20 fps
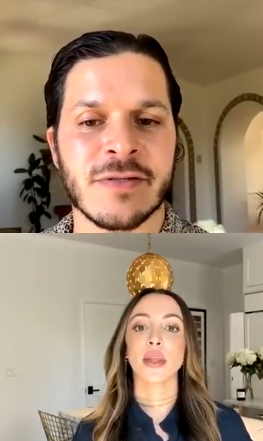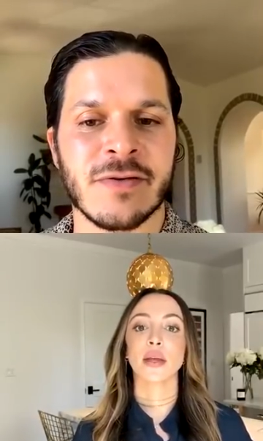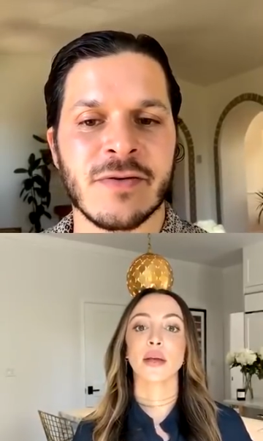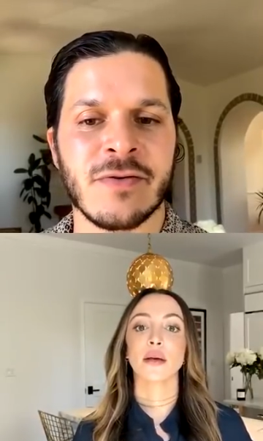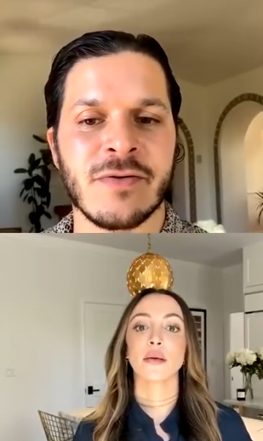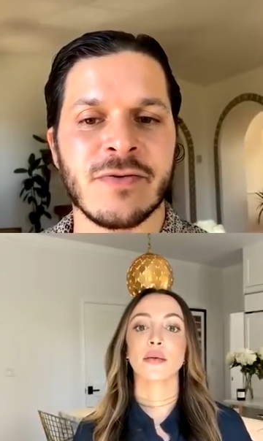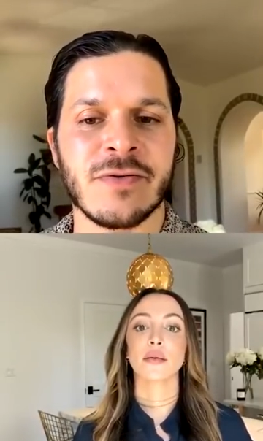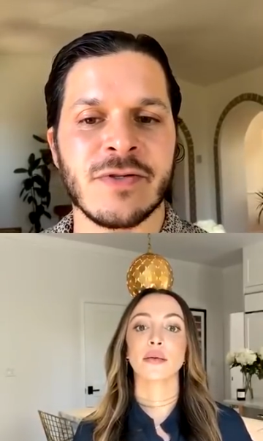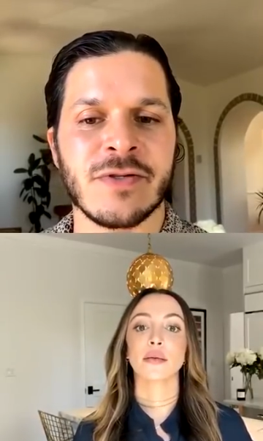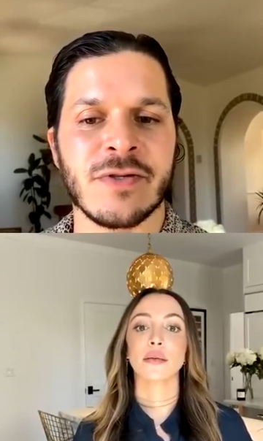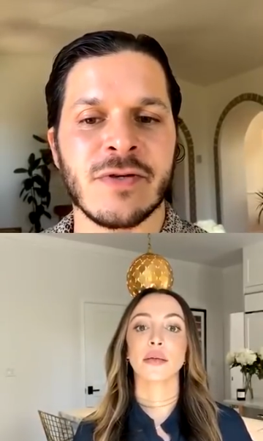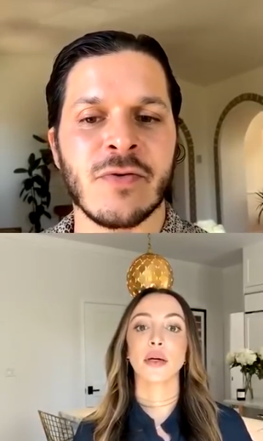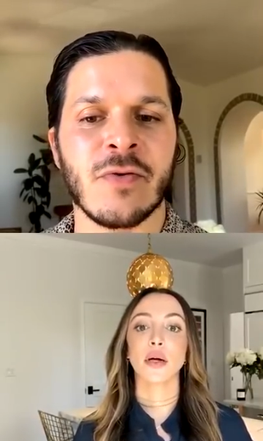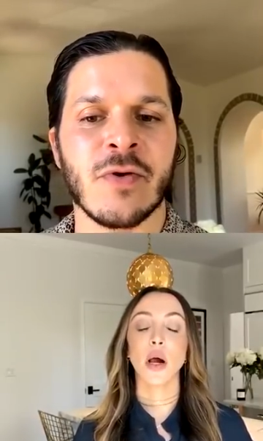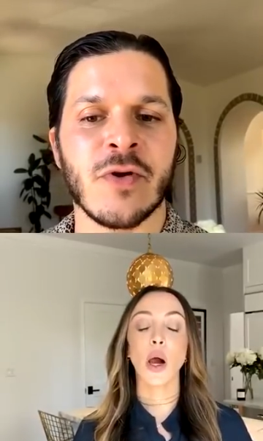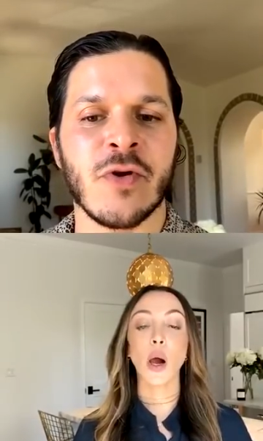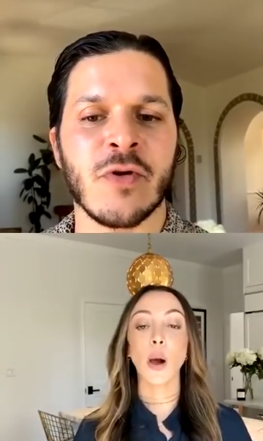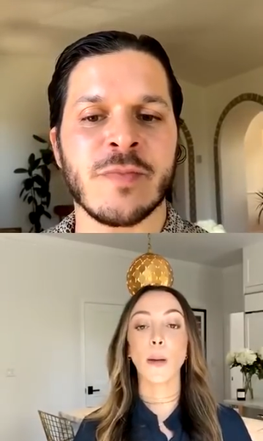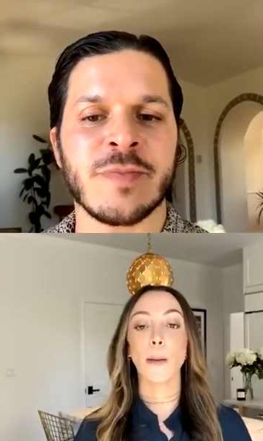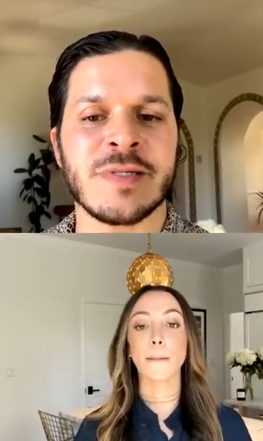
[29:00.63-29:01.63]
Speaker 1: who's who are
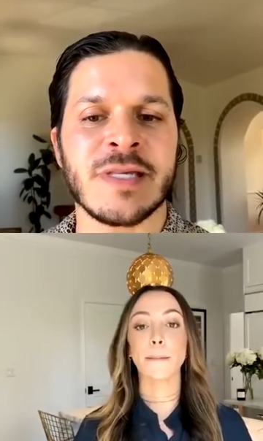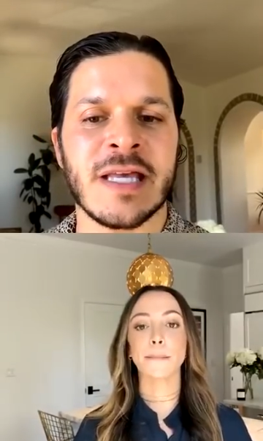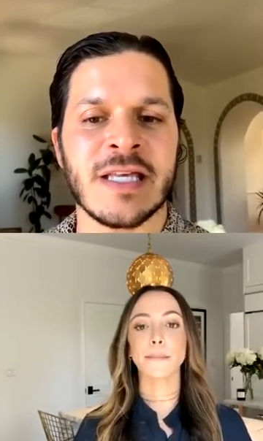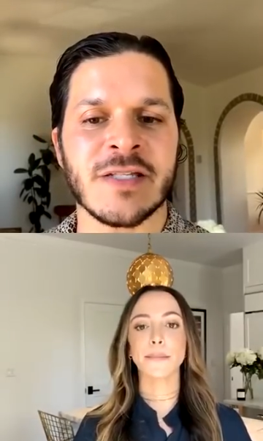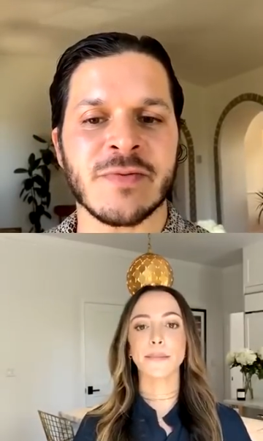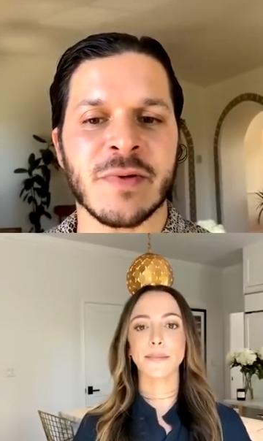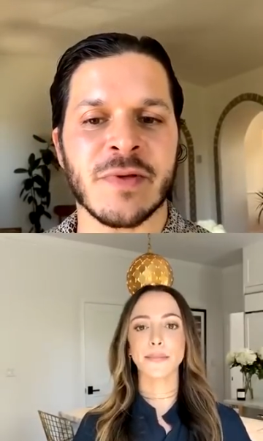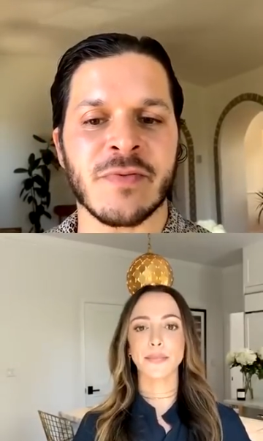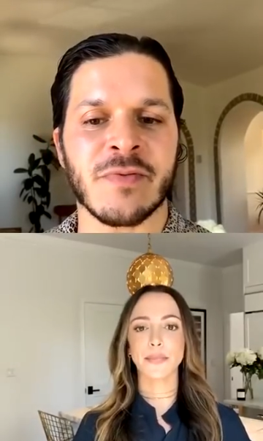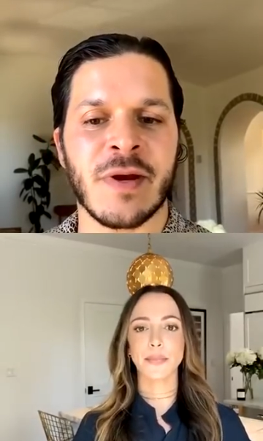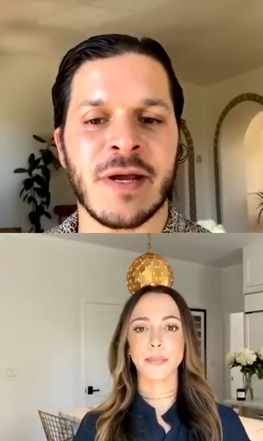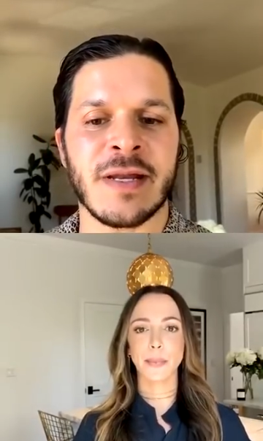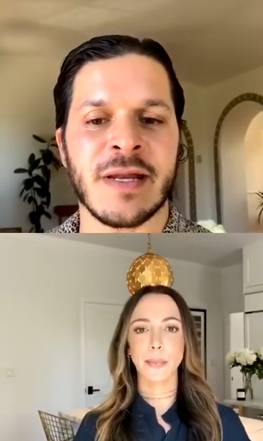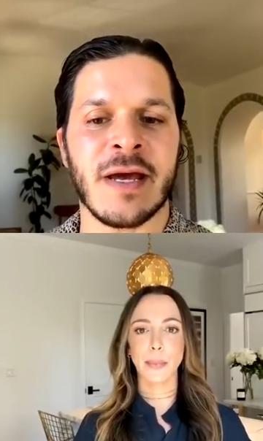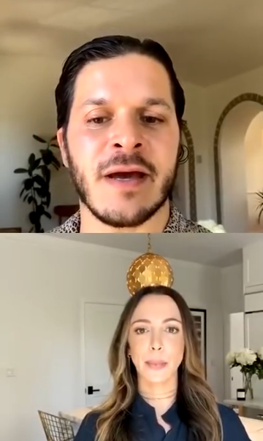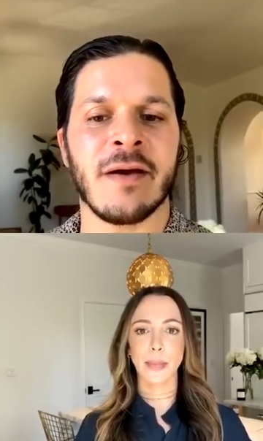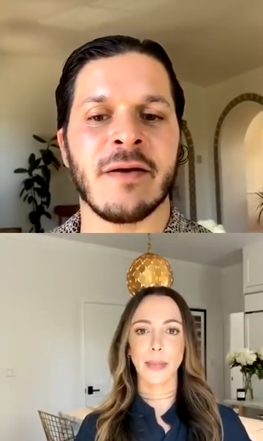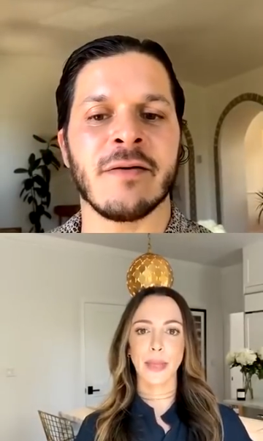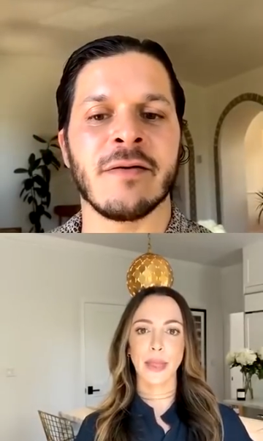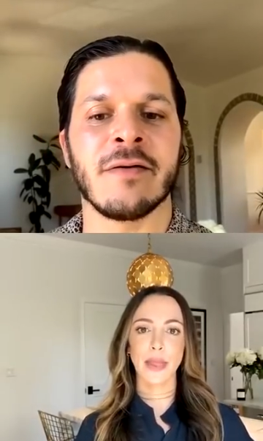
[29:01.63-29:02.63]
you oh, obsessed with right
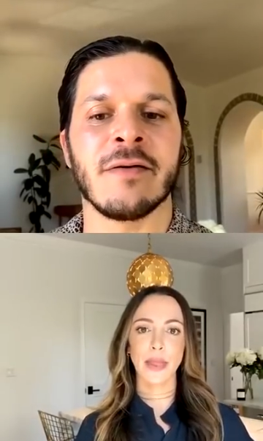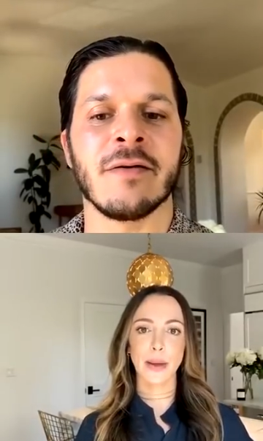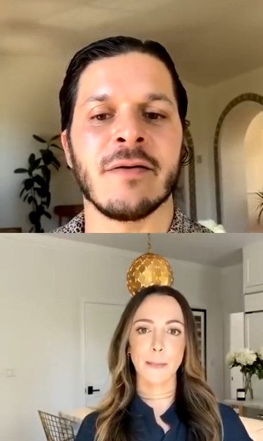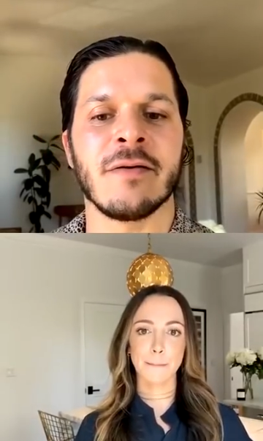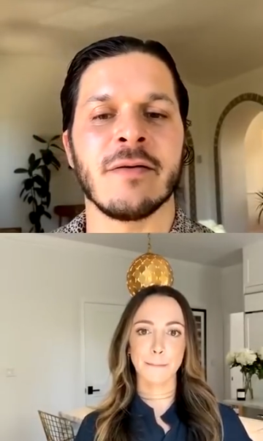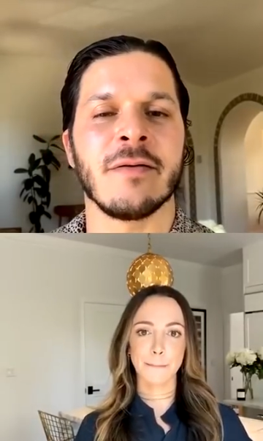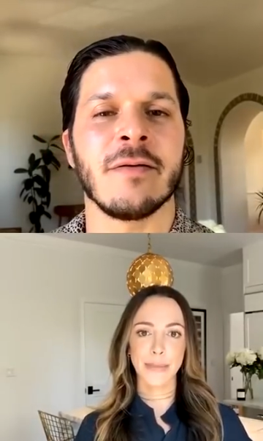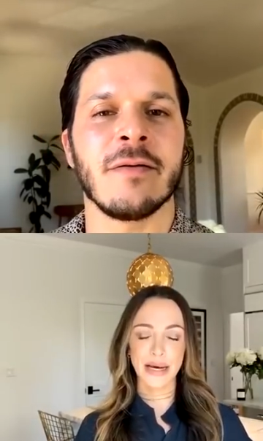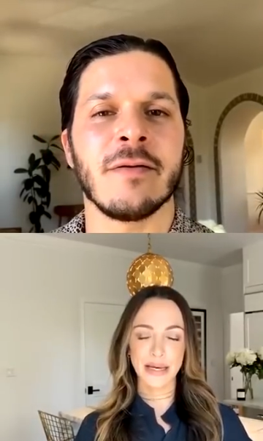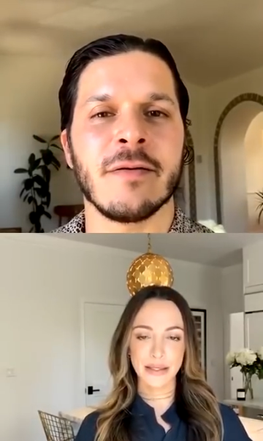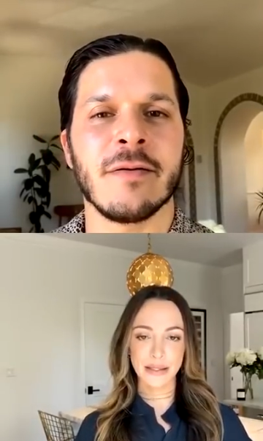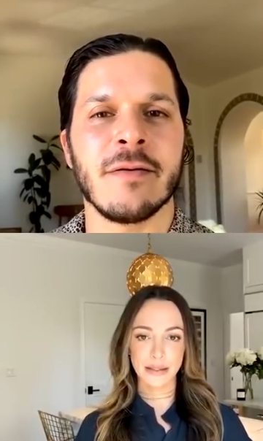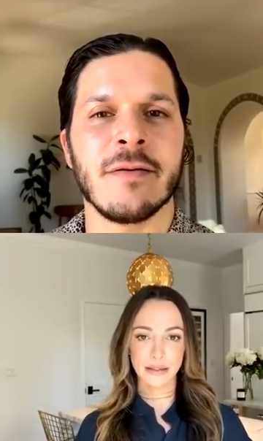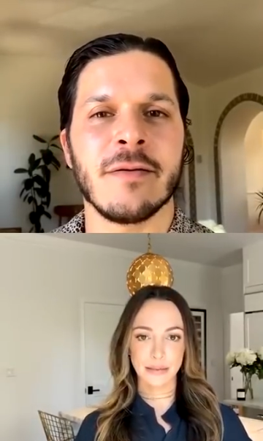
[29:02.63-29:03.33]
now
Speaker 2: the best